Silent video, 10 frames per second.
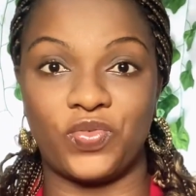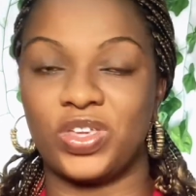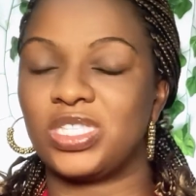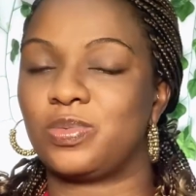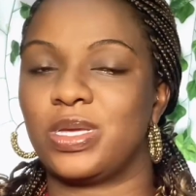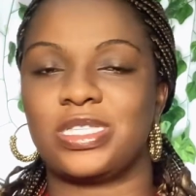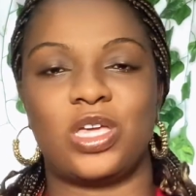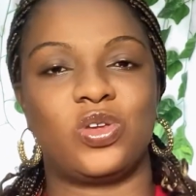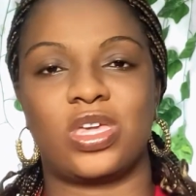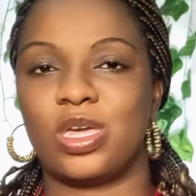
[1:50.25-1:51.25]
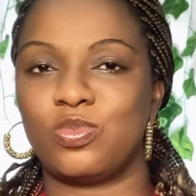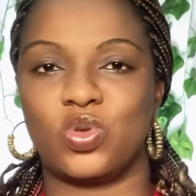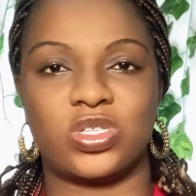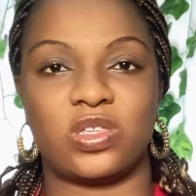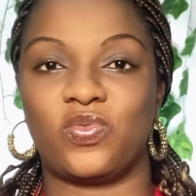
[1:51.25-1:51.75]
it's better you keep
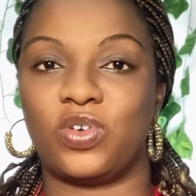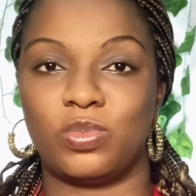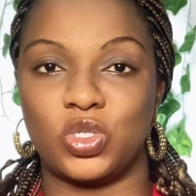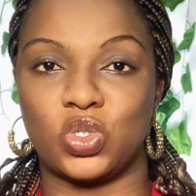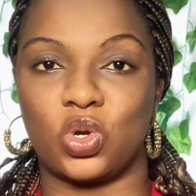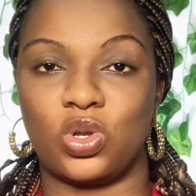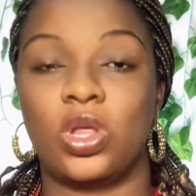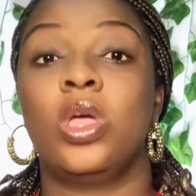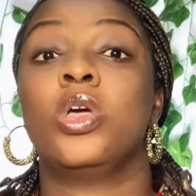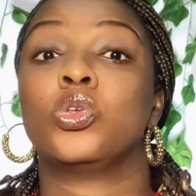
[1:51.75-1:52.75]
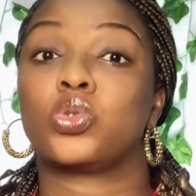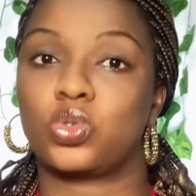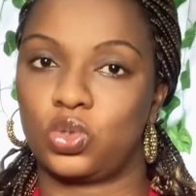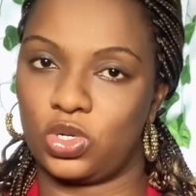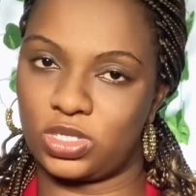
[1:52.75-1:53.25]
those information
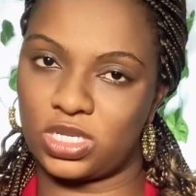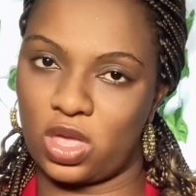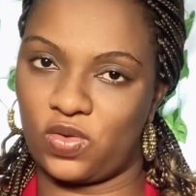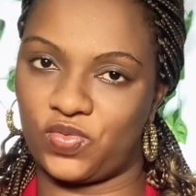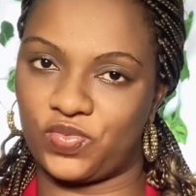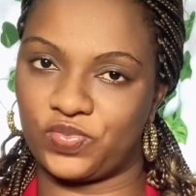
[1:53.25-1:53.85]
to yourself.